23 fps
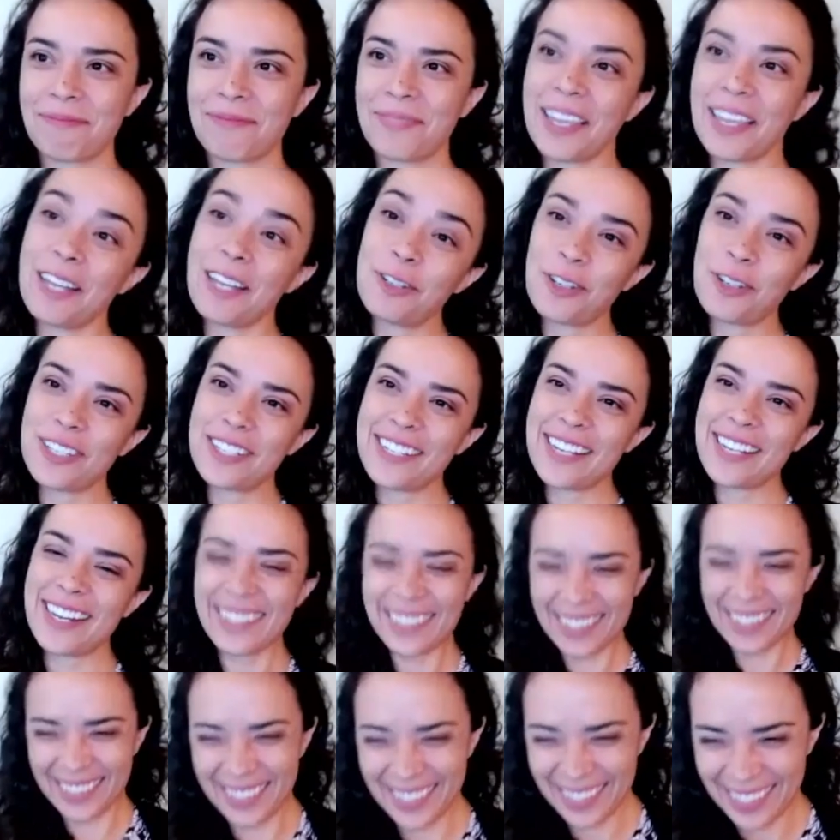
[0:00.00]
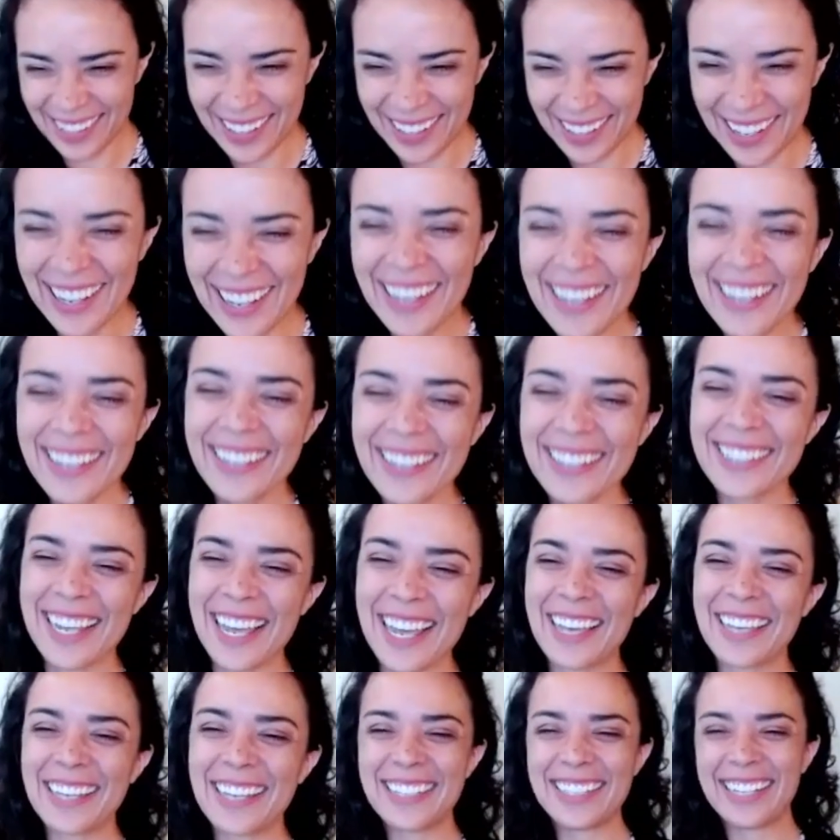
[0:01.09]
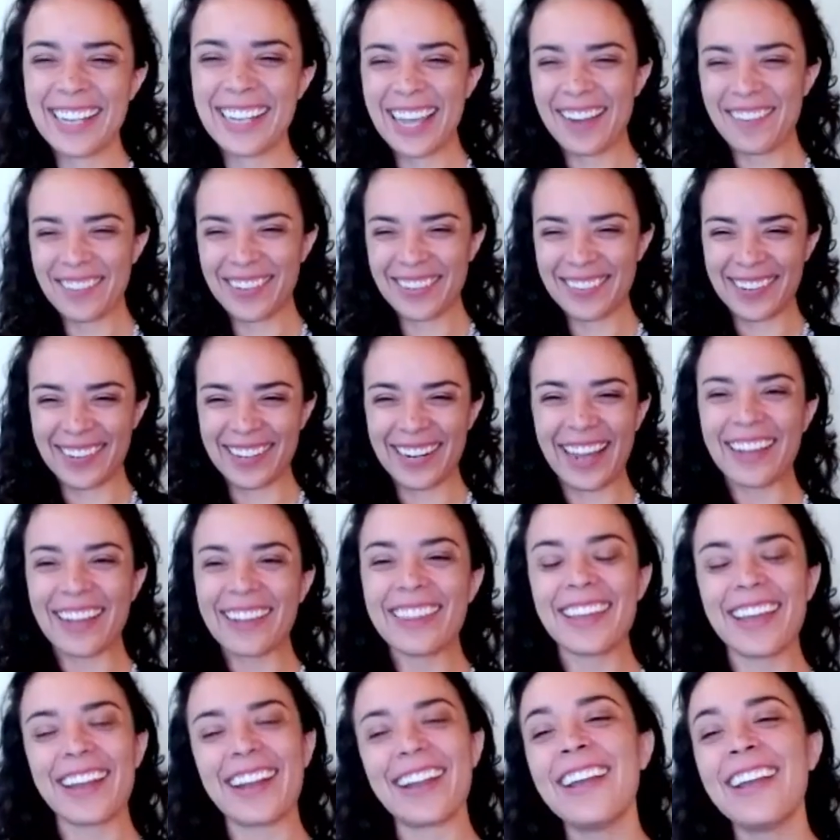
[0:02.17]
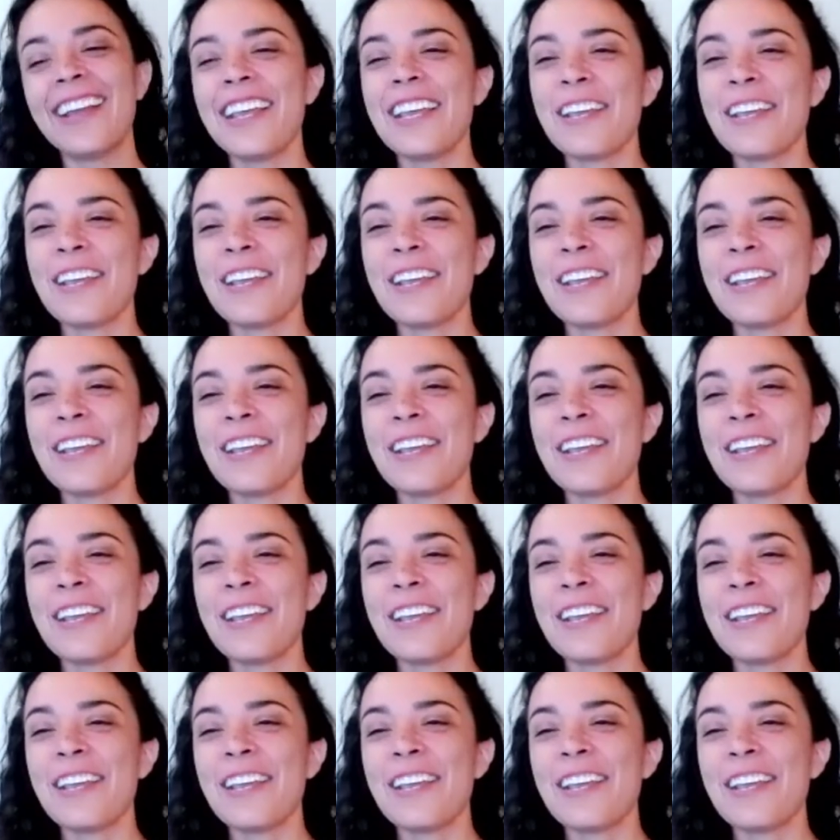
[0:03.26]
interesting to everyone out there.